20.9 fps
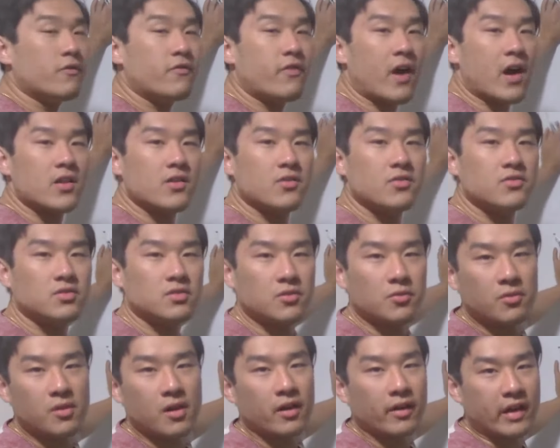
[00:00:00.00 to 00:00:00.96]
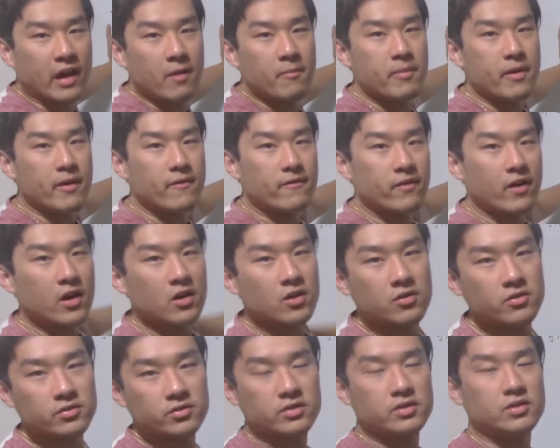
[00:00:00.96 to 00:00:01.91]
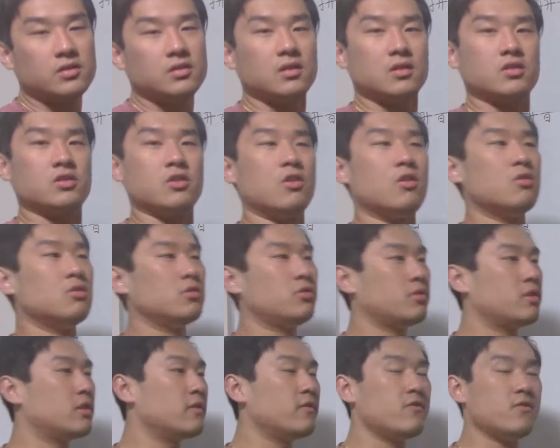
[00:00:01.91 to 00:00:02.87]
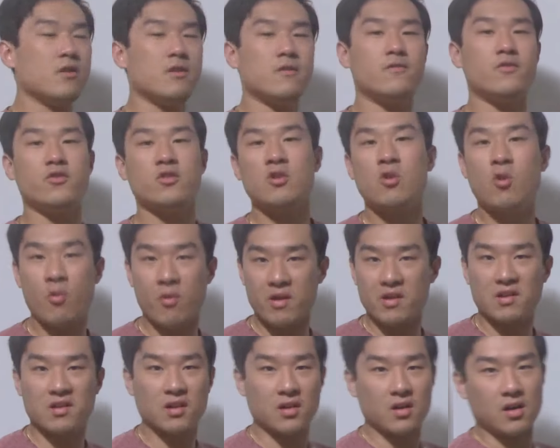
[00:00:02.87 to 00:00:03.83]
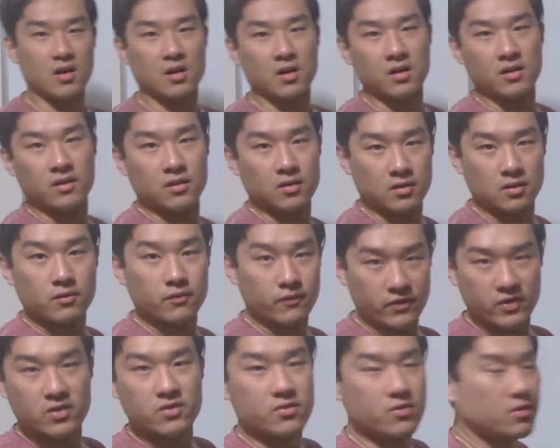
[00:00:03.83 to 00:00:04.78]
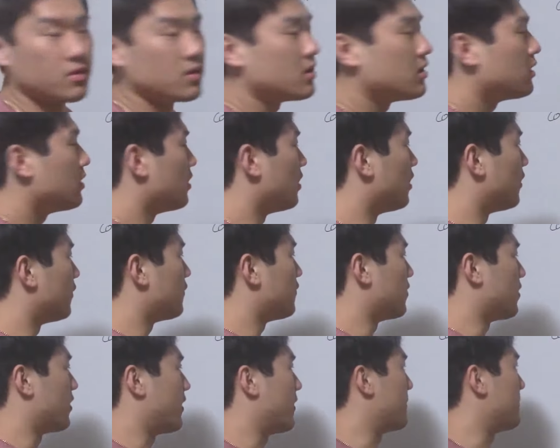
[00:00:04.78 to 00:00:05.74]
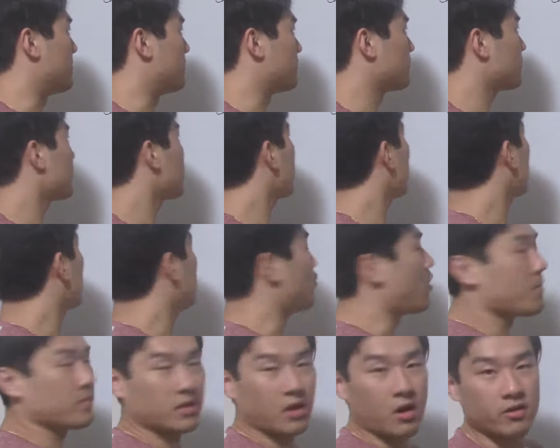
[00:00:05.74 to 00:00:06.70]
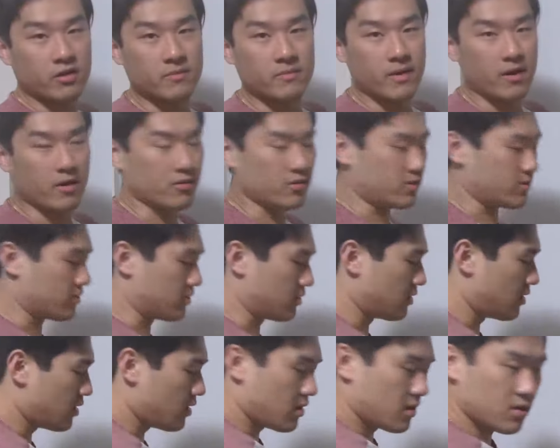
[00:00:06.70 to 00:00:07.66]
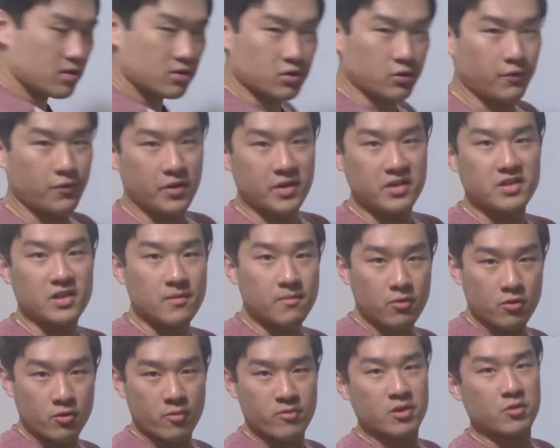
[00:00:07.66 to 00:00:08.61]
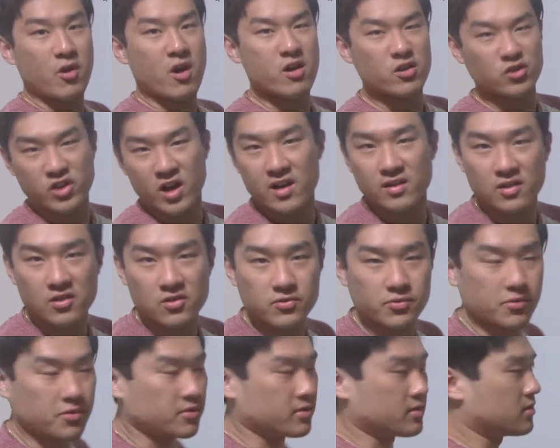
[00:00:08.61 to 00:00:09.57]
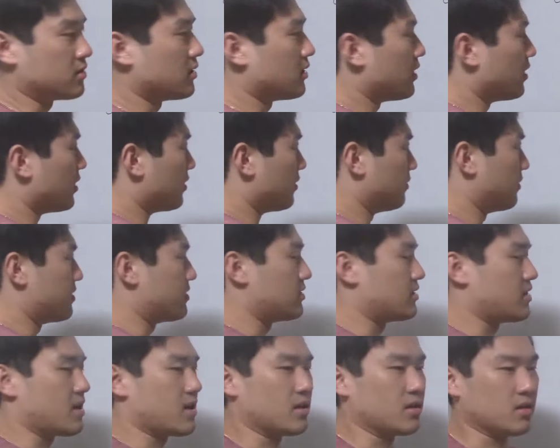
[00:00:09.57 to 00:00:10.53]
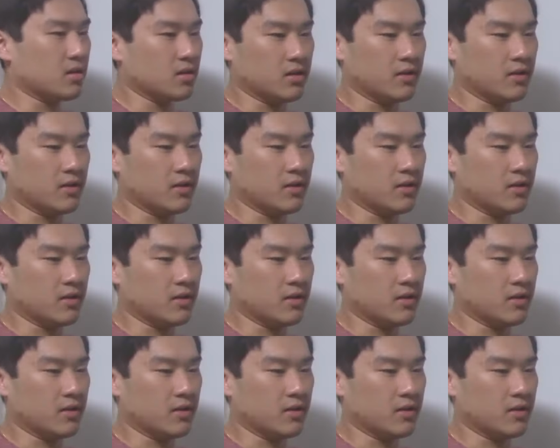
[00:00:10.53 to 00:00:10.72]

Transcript: finals and what are compound finals? So to give you a very quick view of what I'm talking about here. So for example, you want to write a Chinese word, let's say